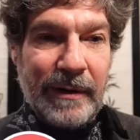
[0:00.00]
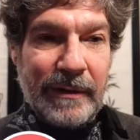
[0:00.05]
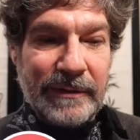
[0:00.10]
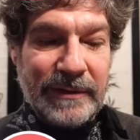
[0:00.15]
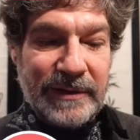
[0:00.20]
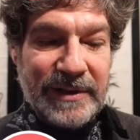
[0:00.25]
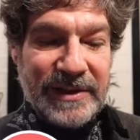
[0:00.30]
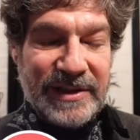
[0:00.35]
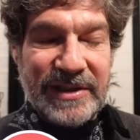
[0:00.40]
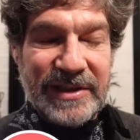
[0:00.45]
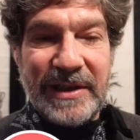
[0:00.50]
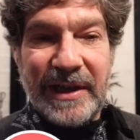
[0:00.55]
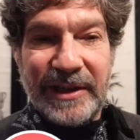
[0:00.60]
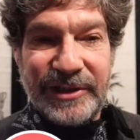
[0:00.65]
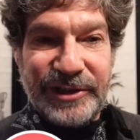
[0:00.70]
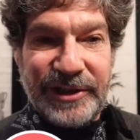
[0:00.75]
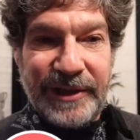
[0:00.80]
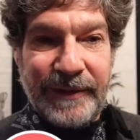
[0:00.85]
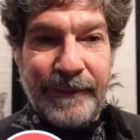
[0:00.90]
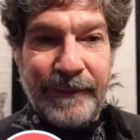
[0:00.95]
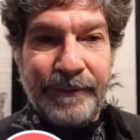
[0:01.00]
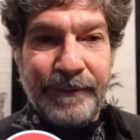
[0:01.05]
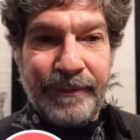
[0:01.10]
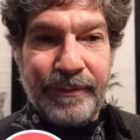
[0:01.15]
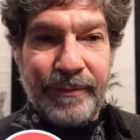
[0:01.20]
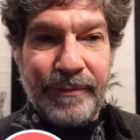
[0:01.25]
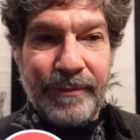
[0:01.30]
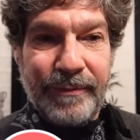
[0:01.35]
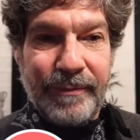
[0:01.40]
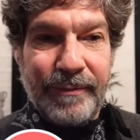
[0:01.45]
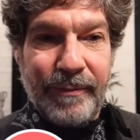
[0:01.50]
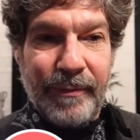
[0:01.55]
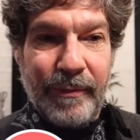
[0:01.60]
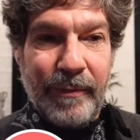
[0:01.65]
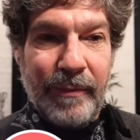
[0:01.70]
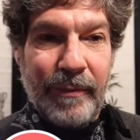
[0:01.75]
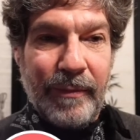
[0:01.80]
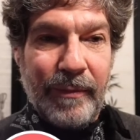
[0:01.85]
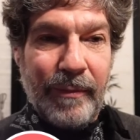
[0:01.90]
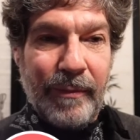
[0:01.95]
discussion.
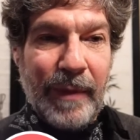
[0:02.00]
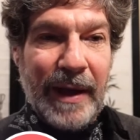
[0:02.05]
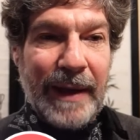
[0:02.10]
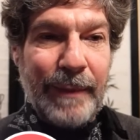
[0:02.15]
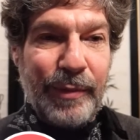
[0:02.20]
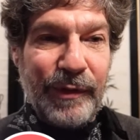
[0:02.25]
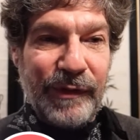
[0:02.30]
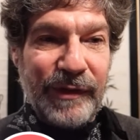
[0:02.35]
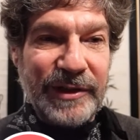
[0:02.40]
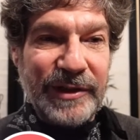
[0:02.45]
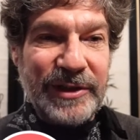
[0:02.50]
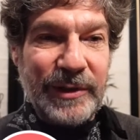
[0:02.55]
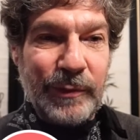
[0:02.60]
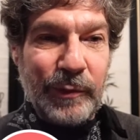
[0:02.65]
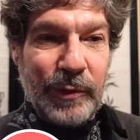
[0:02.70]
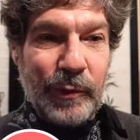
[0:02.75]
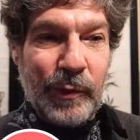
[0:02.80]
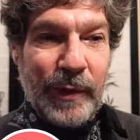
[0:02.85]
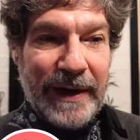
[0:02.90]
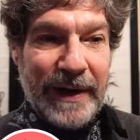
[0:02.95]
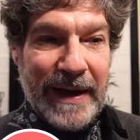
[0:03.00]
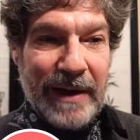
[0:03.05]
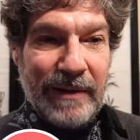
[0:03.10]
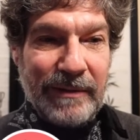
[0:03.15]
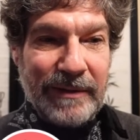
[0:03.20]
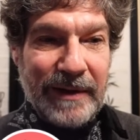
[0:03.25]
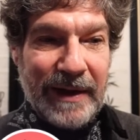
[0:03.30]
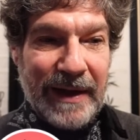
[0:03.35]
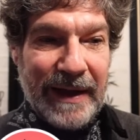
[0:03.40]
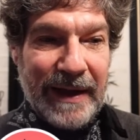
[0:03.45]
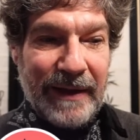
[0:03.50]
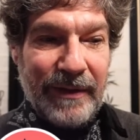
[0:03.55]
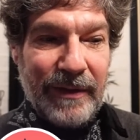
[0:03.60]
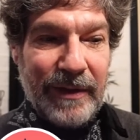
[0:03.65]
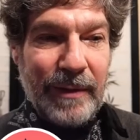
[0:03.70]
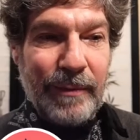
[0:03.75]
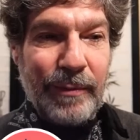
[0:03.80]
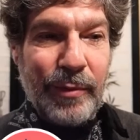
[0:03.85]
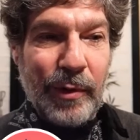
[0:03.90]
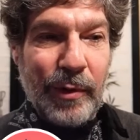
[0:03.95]
My position would win out, and
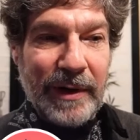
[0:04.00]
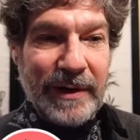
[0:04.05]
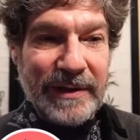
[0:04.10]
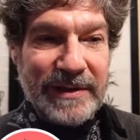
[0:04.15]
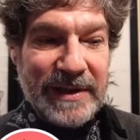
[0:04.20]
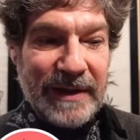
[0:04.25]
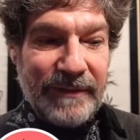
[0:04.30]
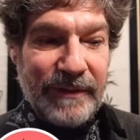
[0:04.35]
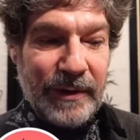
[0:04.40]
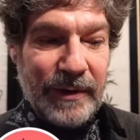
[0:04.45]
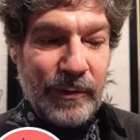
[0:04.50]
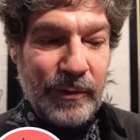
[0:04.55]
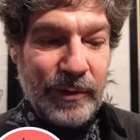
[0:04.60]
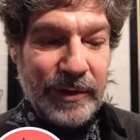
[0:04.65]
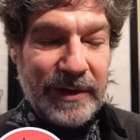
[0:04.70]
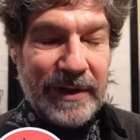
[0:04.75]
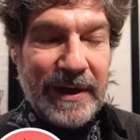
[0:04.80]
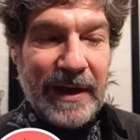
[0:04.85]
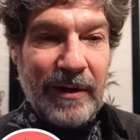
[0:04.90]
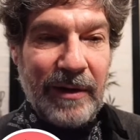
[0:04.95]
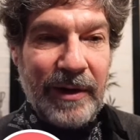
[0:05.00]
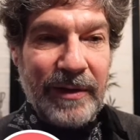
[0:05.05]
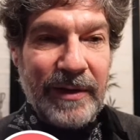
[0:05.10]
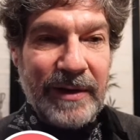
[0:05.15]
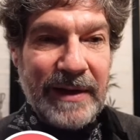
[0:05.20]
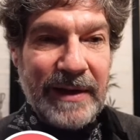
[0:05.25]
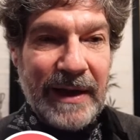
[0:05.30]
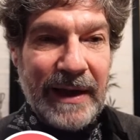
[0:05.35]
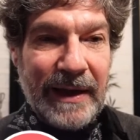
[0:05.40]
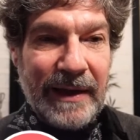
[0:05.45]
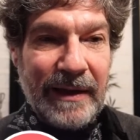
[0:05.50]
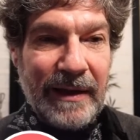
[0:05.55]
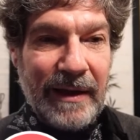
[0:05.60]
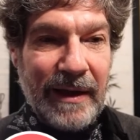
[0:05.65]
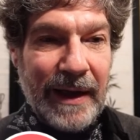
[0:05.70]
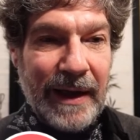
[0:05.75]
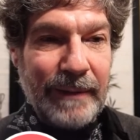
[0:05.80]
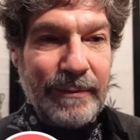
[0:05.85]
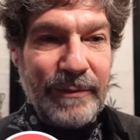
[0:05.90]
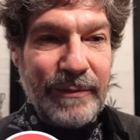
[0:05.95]
the importance of it would carry the day.
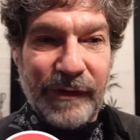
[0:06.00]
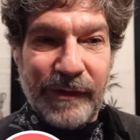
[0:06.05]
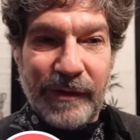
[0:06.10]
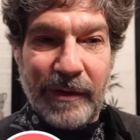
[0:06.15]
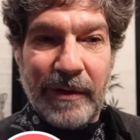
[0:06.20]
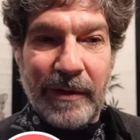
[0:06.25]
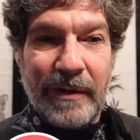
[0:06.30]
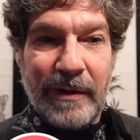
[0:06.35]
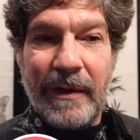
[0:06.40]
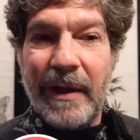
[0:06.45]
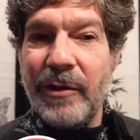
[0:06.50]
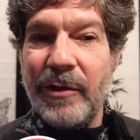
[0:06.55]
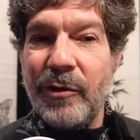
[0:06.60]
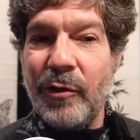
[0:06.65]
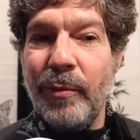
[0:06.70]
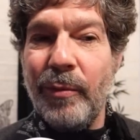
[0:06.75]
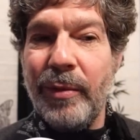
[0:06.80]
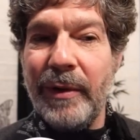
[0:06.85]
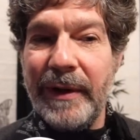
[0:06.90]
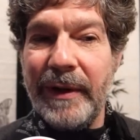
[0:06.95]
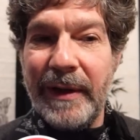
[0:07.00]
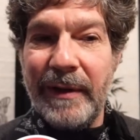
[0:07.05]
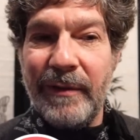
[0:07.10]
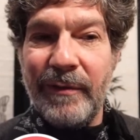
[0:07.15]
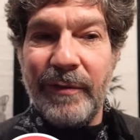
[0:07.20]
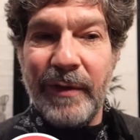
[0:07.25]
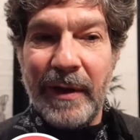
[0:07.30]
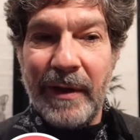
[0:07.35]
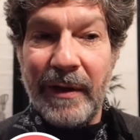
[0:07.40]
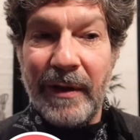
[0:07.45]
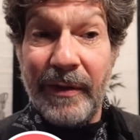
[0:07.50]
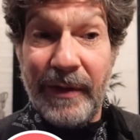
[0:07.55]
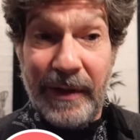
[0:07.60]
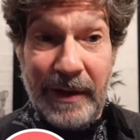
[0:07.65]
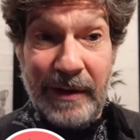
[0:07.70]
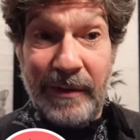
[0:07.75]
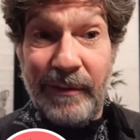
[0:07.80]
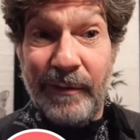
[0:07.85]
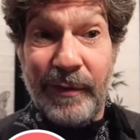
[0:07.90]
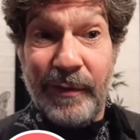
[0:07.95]
I'm certain that you believe
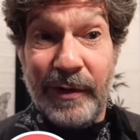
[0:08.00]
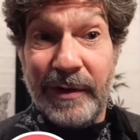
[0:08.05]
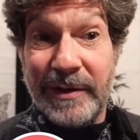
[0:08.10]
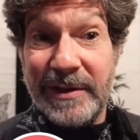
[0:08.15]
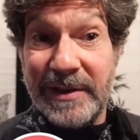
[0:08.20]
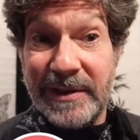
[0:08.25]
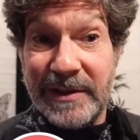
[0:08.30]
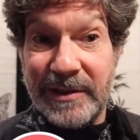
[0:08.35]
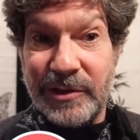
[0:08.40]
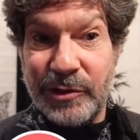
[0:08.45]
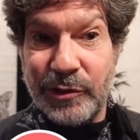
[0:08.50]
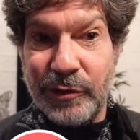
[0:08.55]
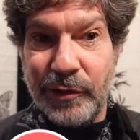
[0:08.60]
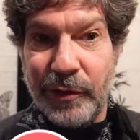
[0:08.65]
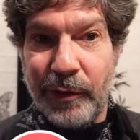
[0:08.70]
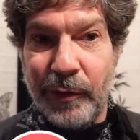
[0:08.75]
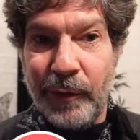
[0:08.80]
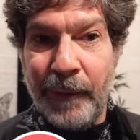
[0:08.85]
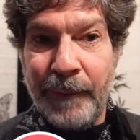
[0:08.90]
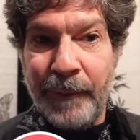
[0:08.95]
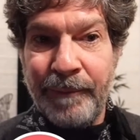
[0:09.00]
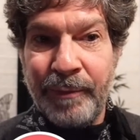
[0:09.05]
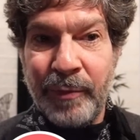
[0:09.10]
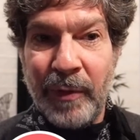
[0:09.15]
the inverse is true.